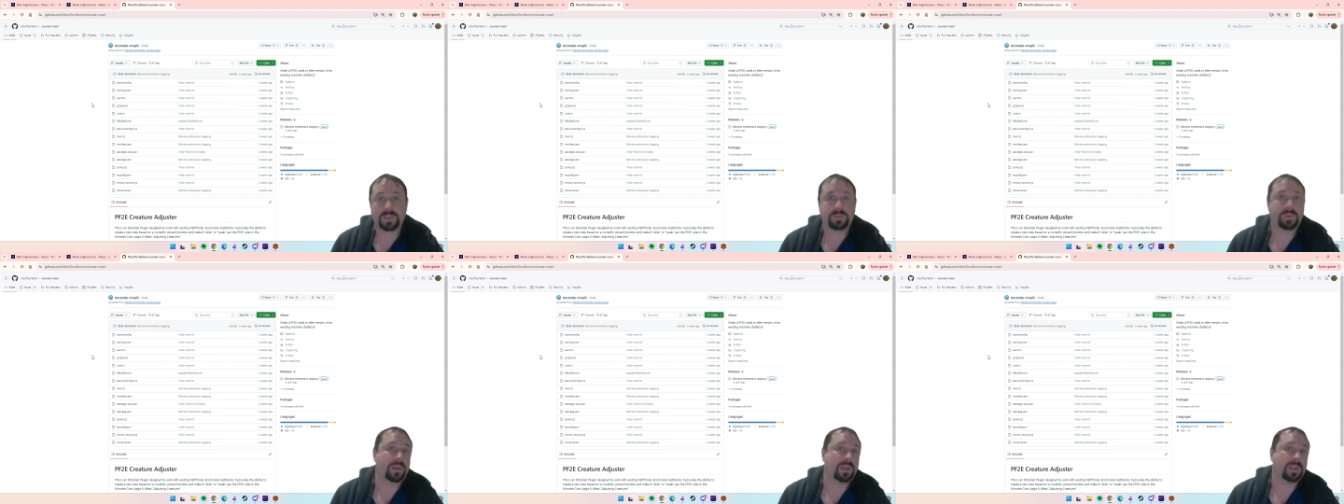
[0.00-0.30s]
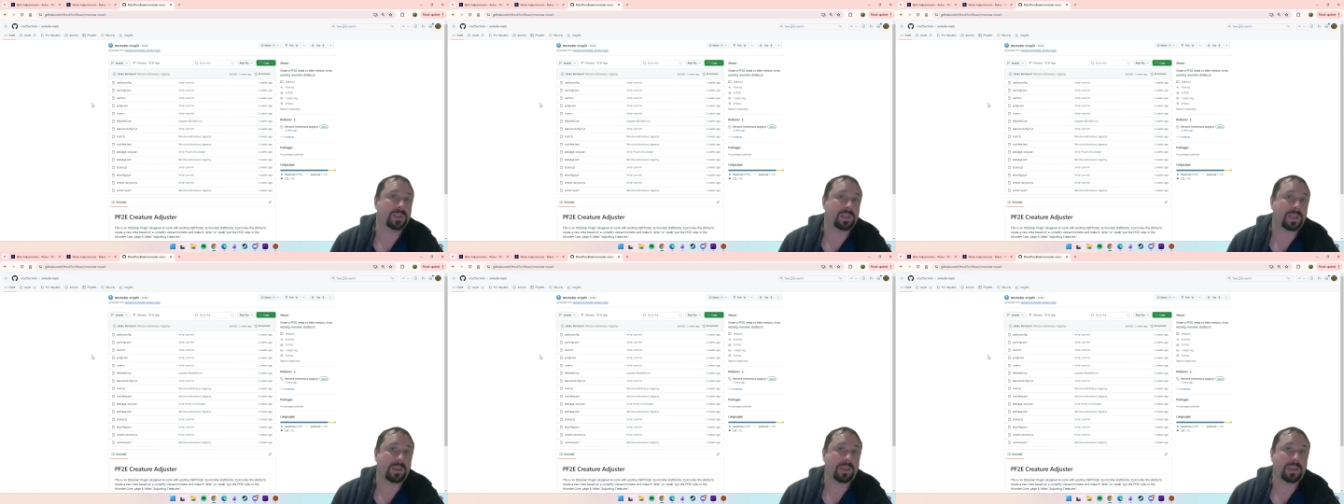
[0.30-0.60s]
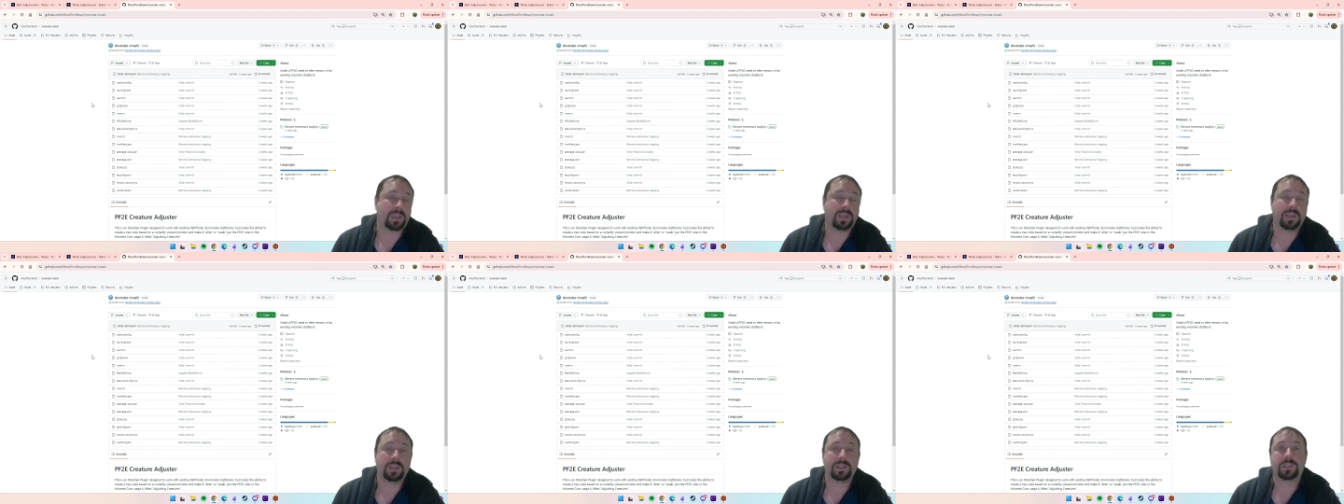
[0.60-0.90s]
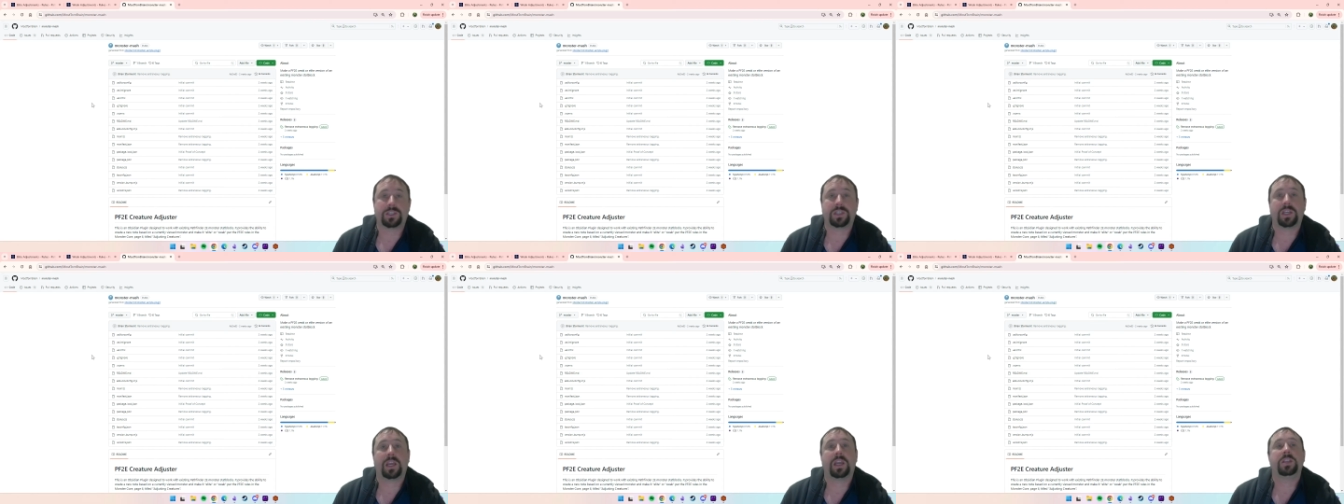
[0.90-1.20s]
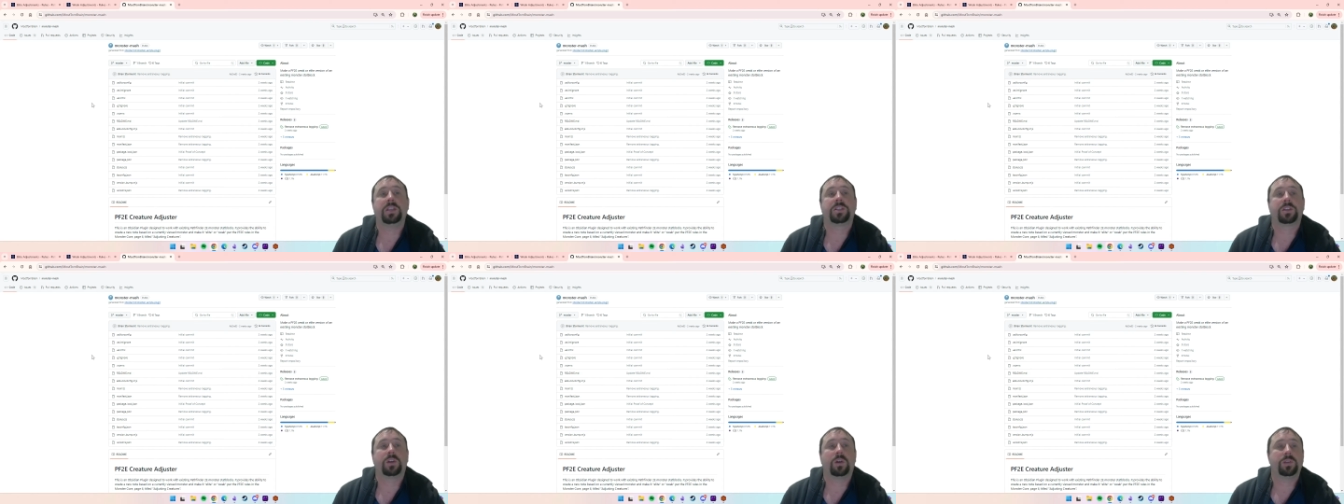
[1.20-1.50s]
because things
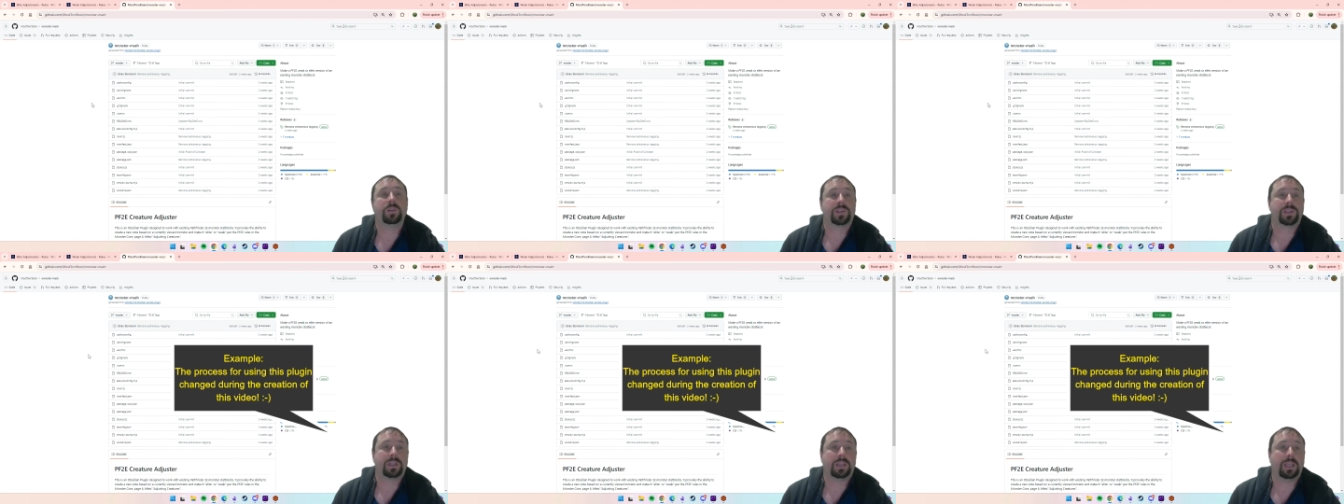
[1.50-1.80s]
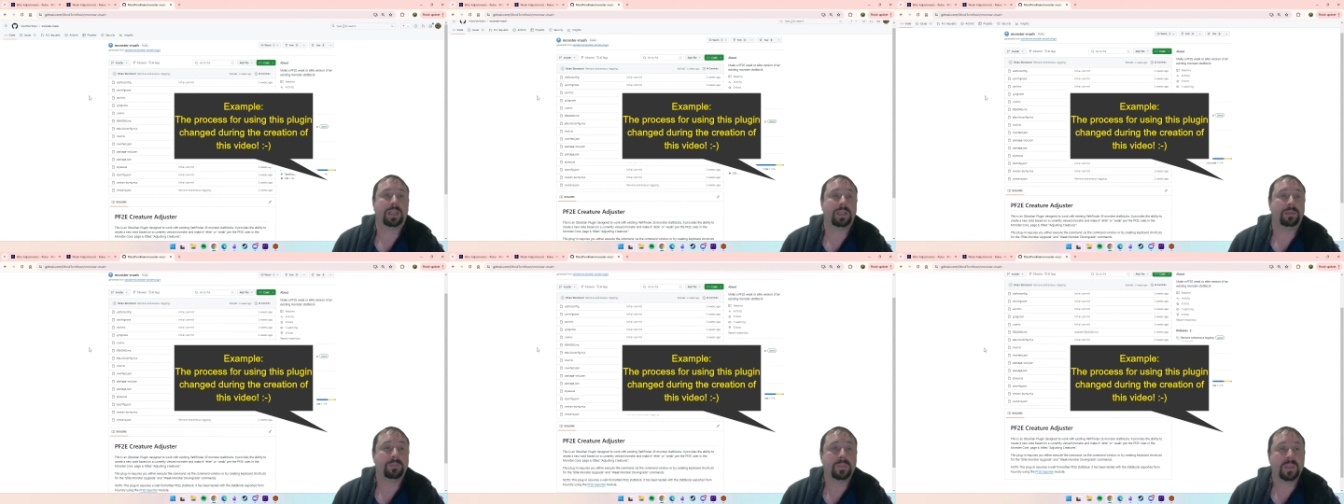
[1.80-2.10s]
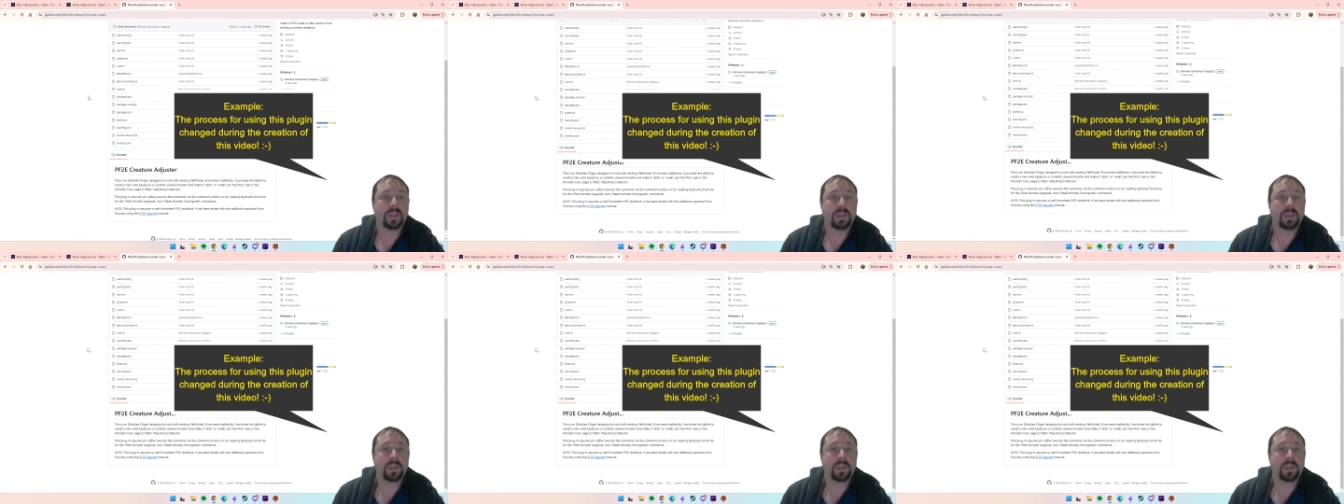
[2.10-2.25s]
change constantly.